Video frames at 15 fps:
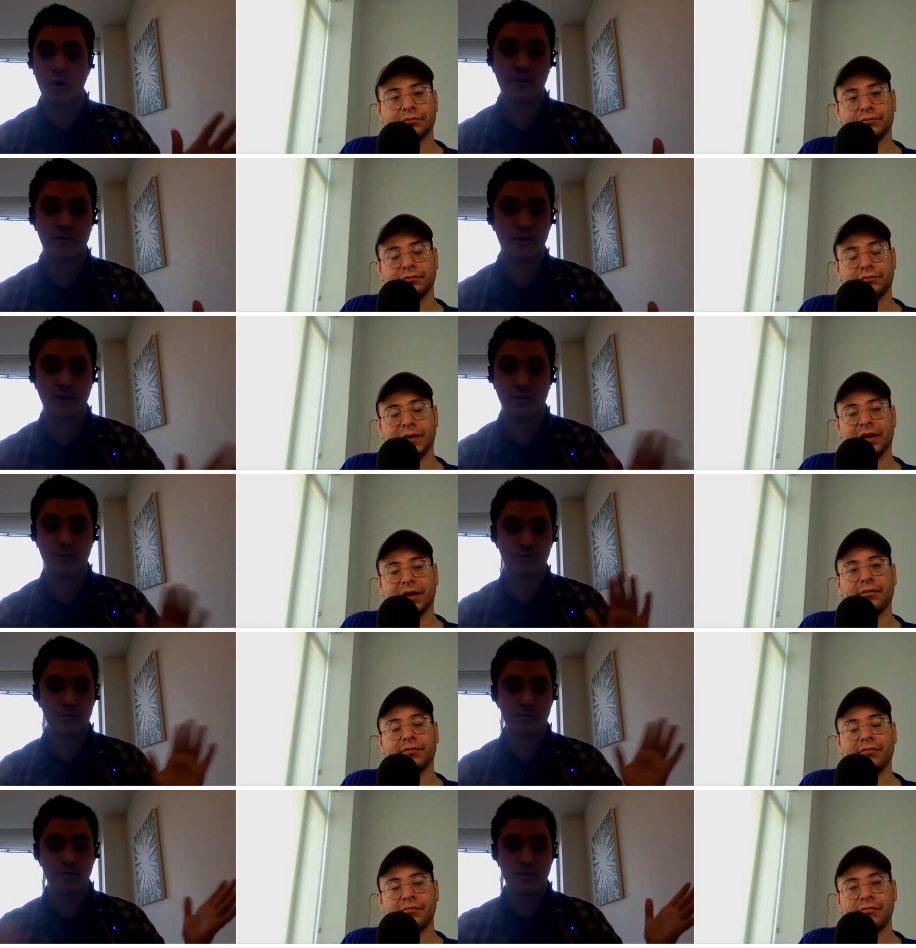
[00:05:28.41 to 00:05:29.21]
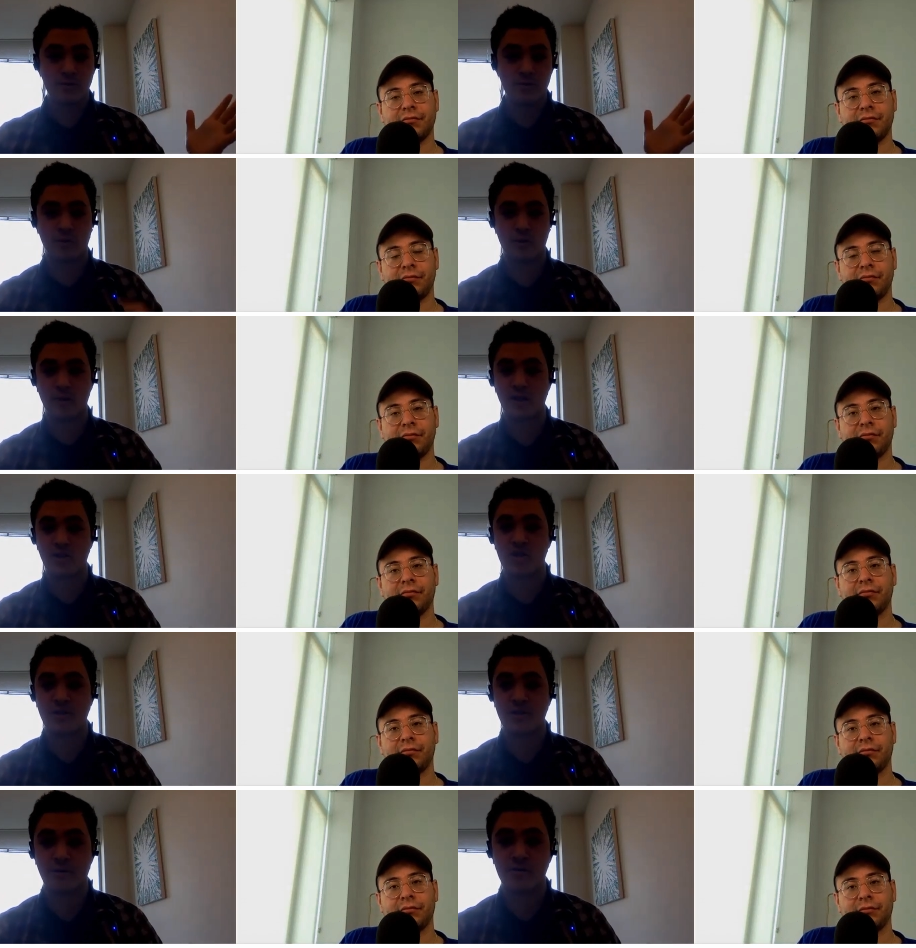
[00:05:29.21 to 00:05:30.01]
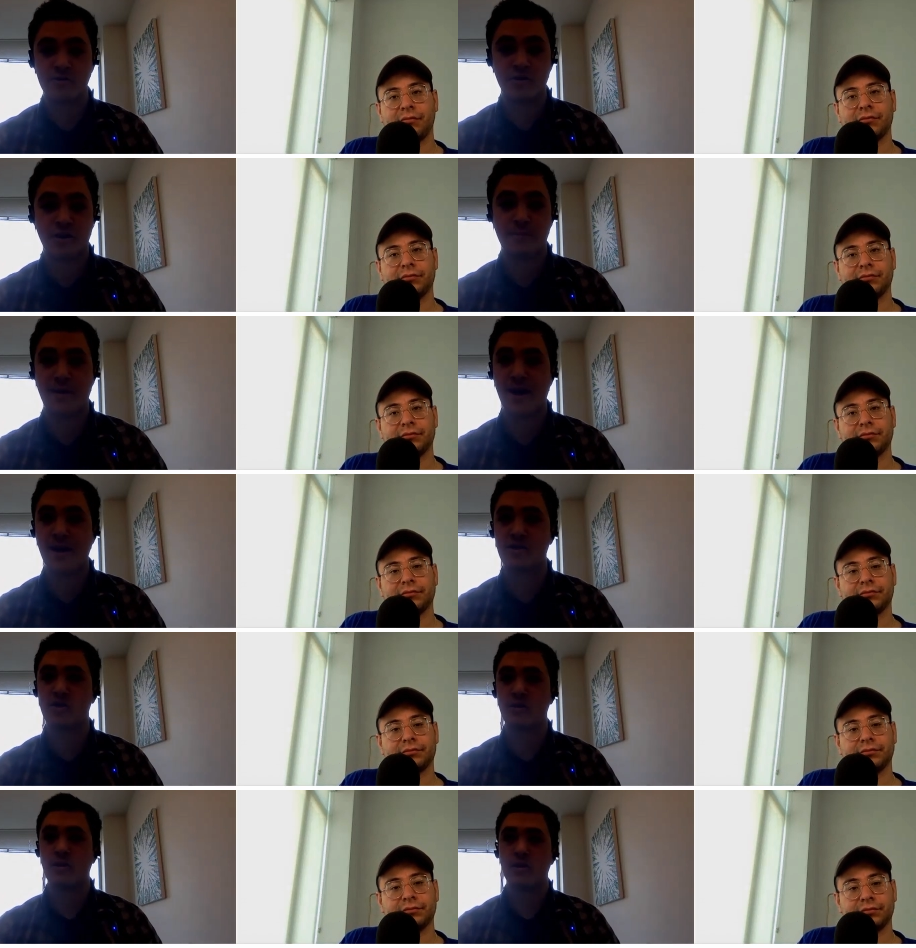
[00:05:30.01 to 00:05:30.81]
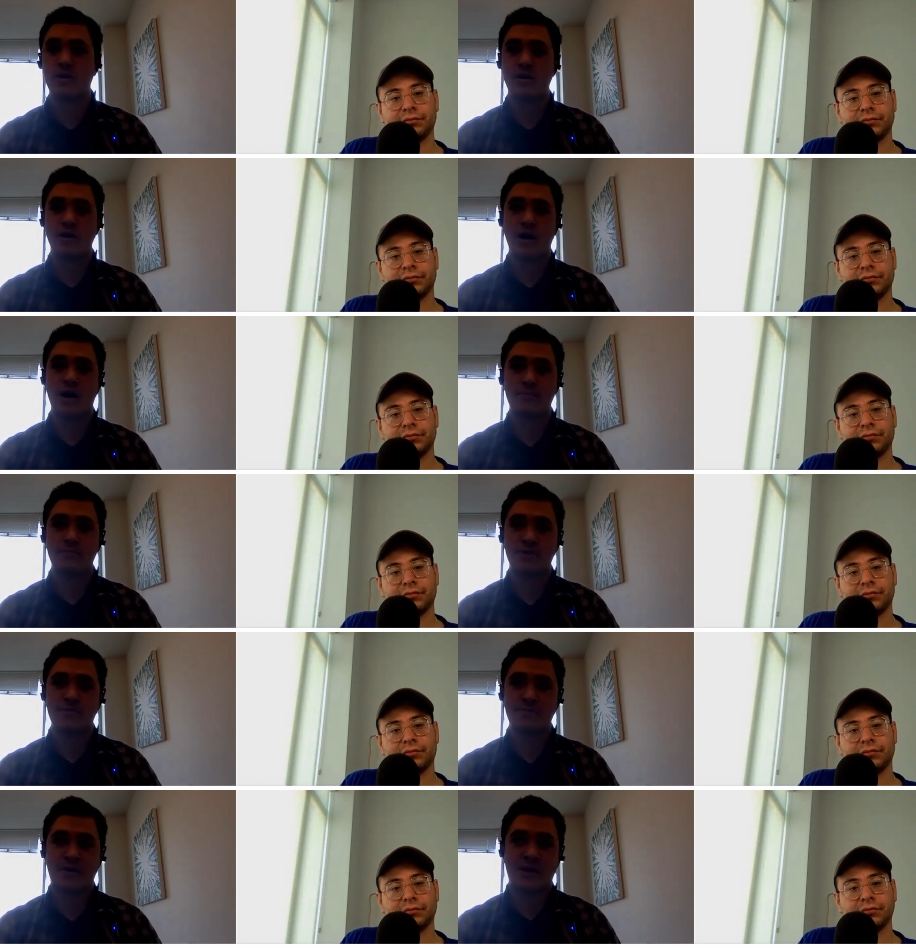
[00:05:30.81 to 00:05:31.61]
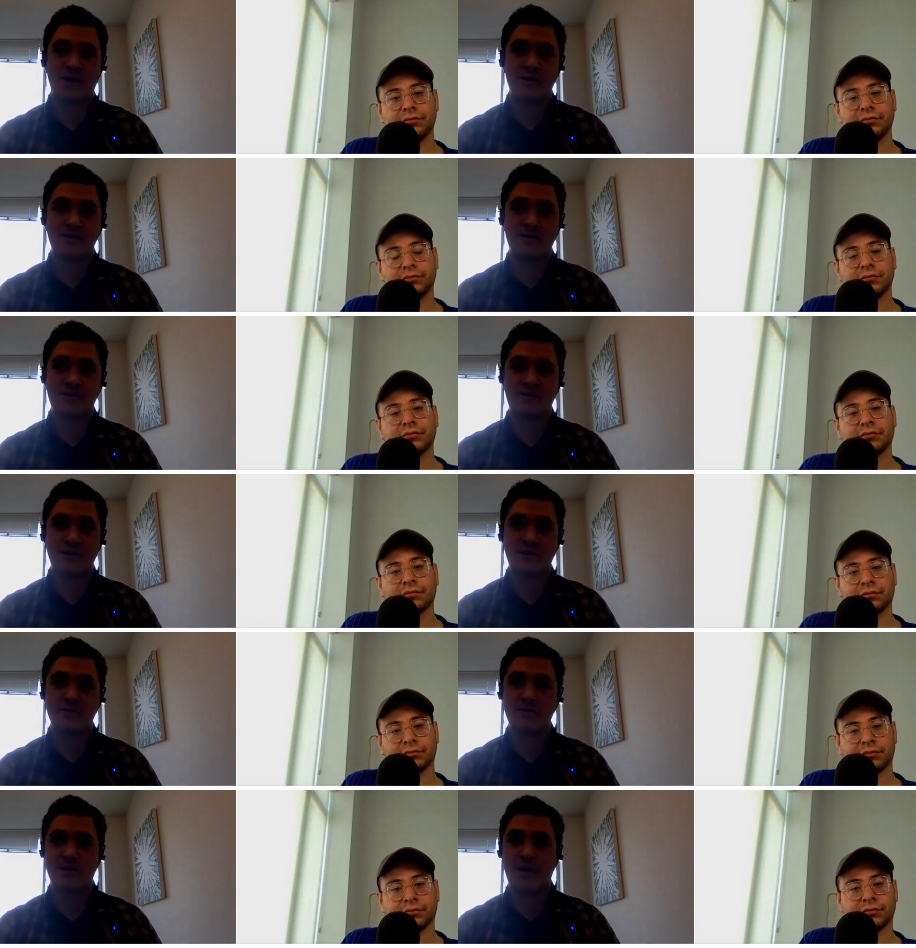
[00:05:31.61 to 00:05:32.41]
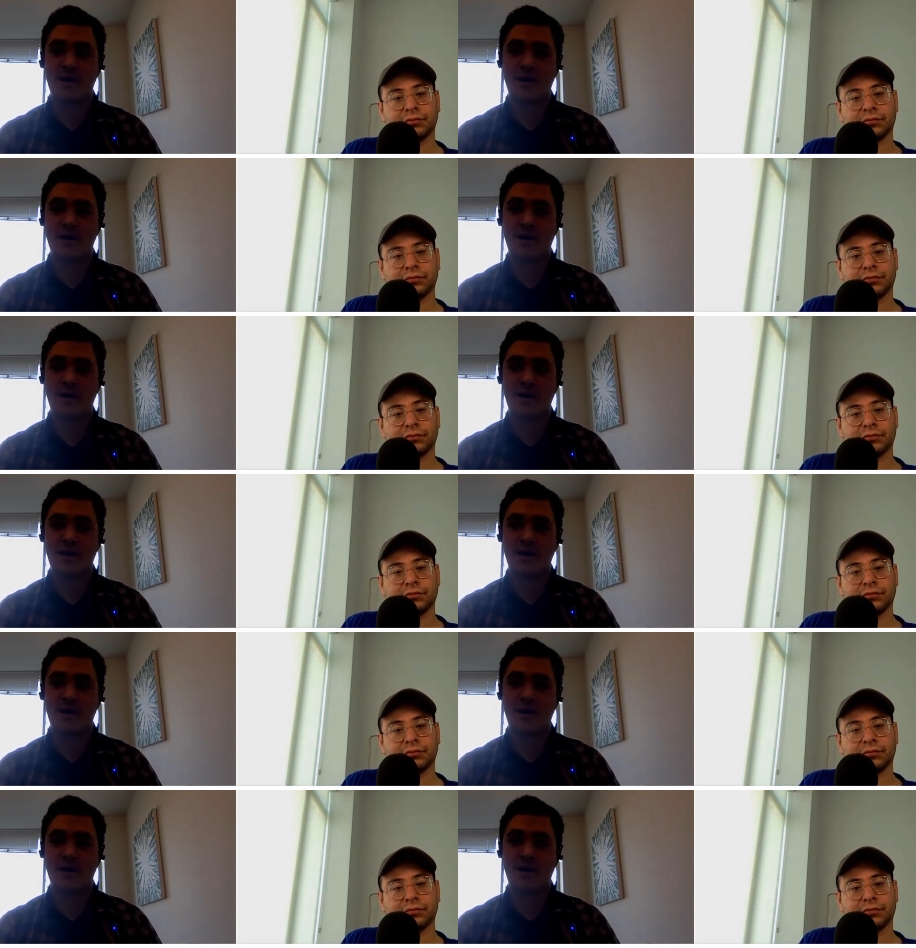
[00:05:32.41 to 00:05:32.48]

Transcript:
Speaker 1: The C P Ms in Cleveland were a lot cheaper. The C P Ms in Stowe,